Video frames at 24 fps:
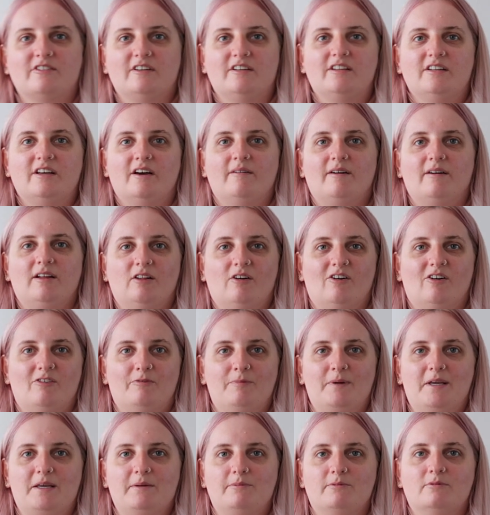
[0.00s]
I know a lot of
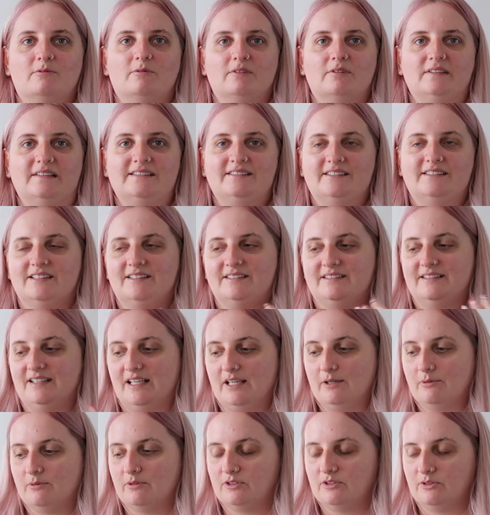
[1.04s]
people wanted to
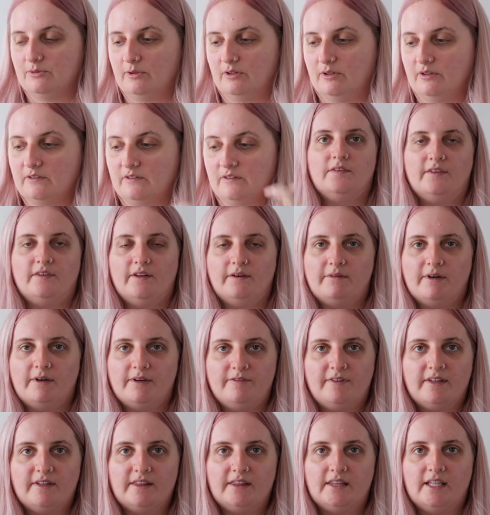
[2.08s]
see what it was. So I
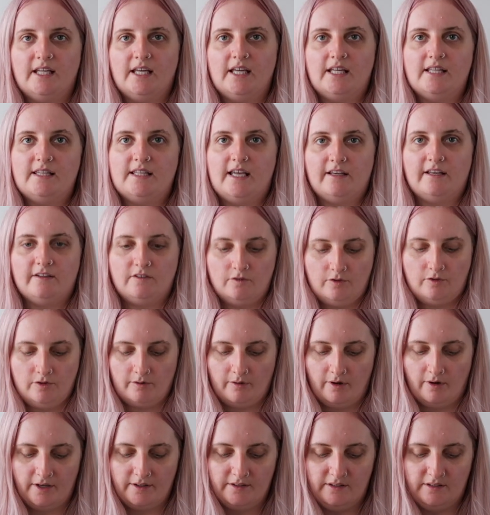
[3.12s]
think the next
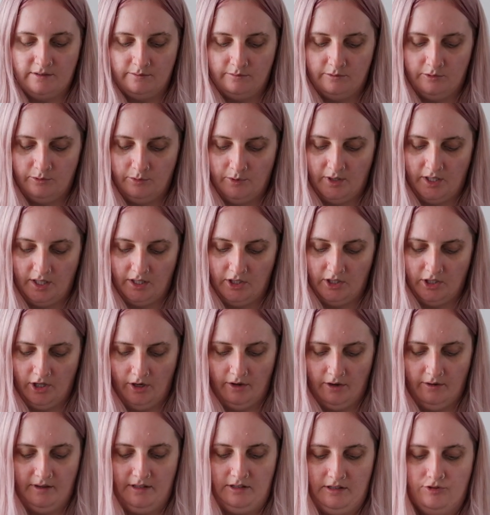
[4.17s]
few items we're going to
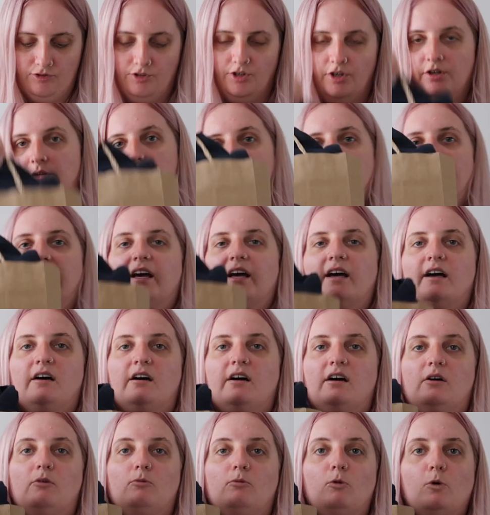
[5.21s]
go into
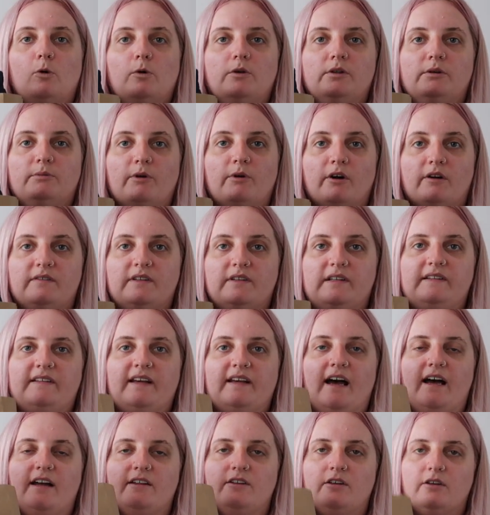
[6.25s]
are Warner Brothers
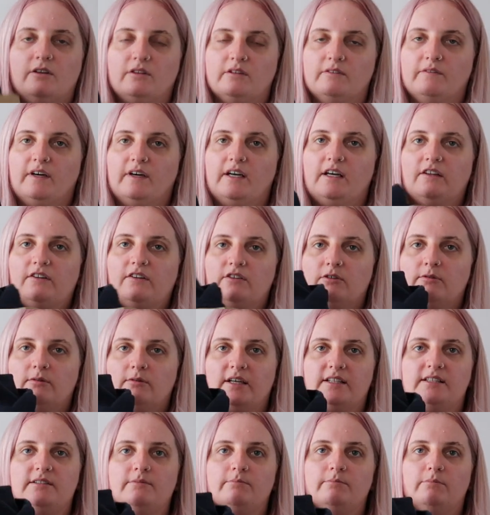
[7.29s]
and Universal.
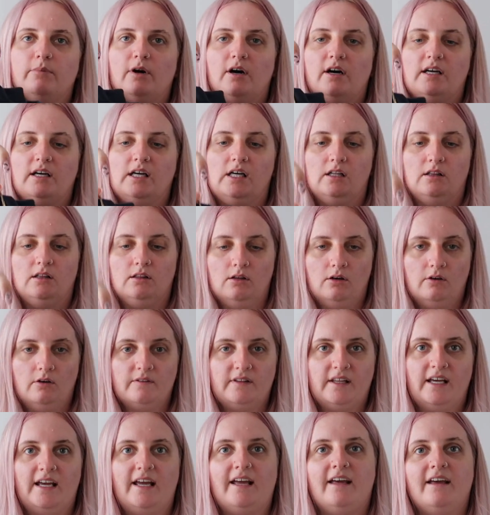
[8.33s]
I didn't buy a lot
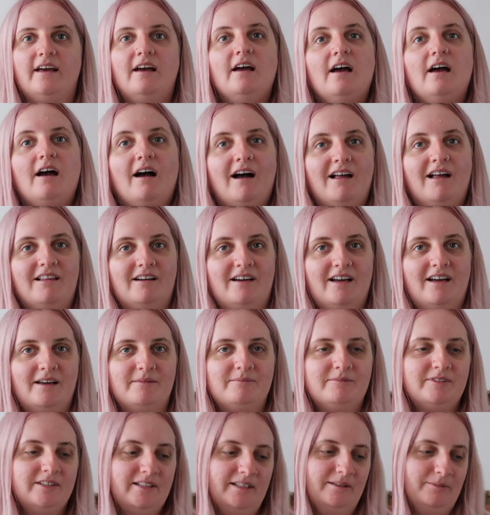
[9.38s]
there, and I
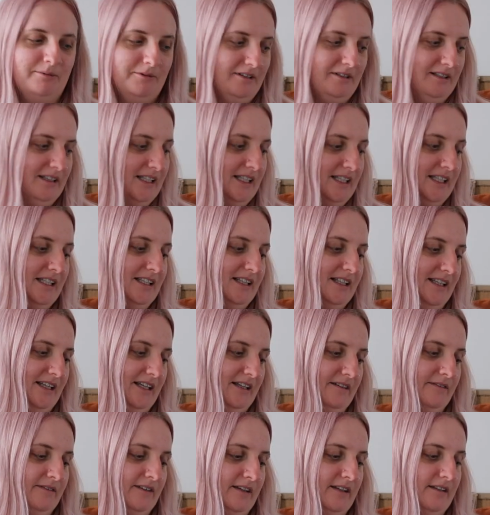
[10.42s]
am deliberately
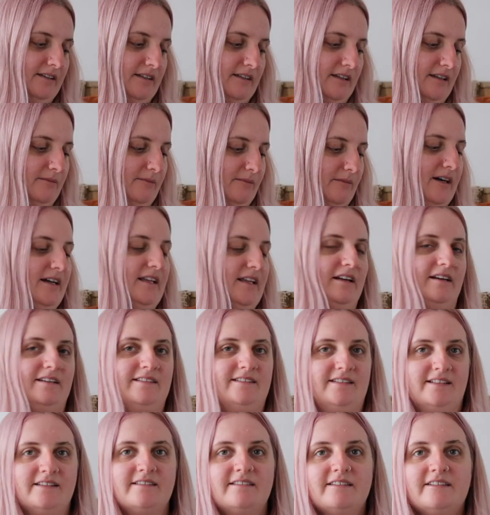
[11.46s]
leaving my like
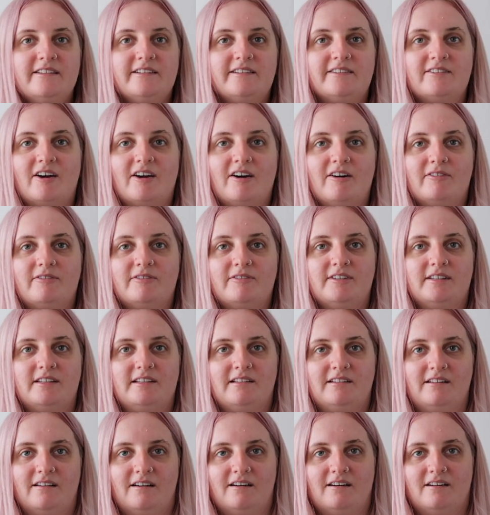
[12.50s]
Disney stuff to the
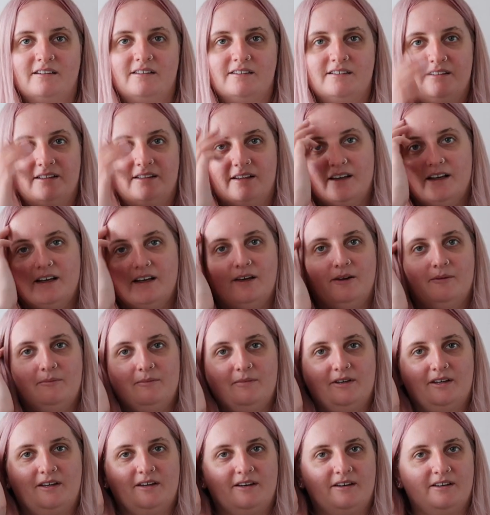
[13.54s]
last,
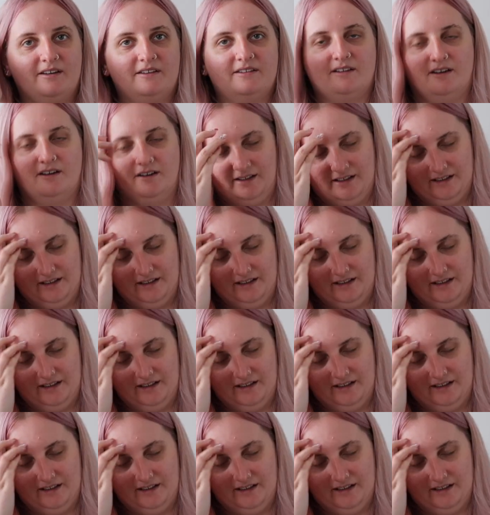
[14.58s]
because